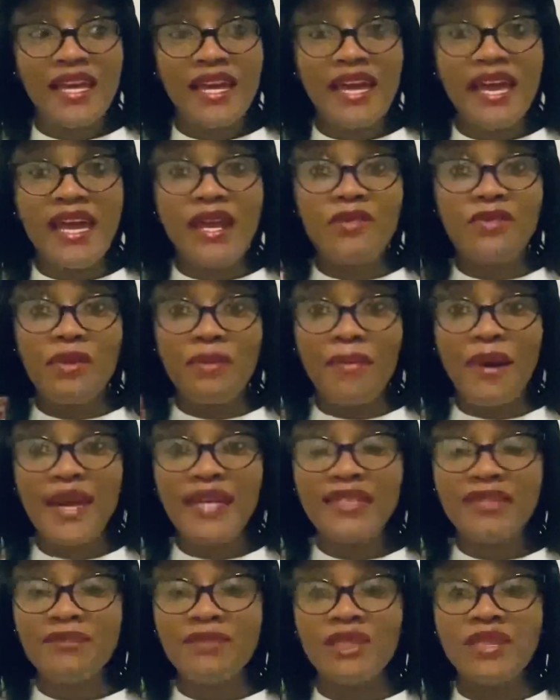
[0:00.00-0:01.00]
a
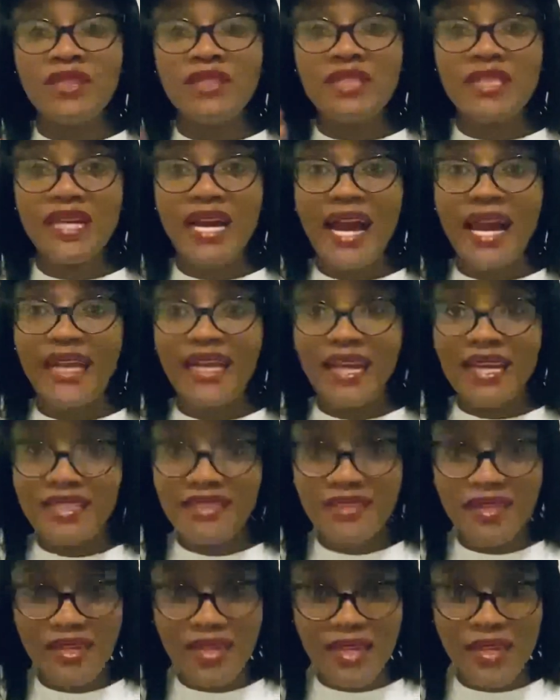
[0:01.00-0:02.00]
reminder because it highlights
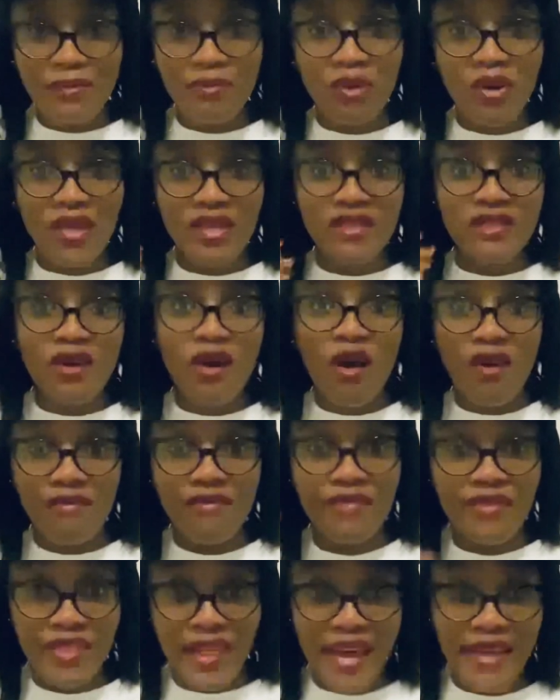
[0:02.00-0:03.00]
the key points of
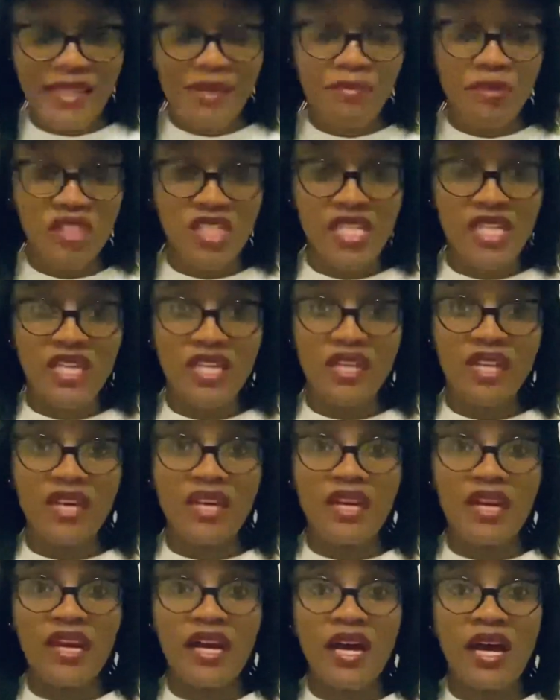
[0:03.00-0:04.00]
that particular
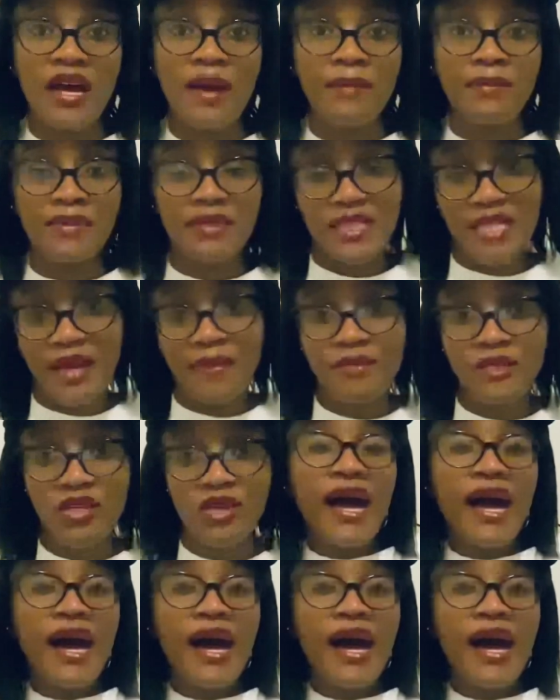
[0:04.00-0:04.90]
chapter.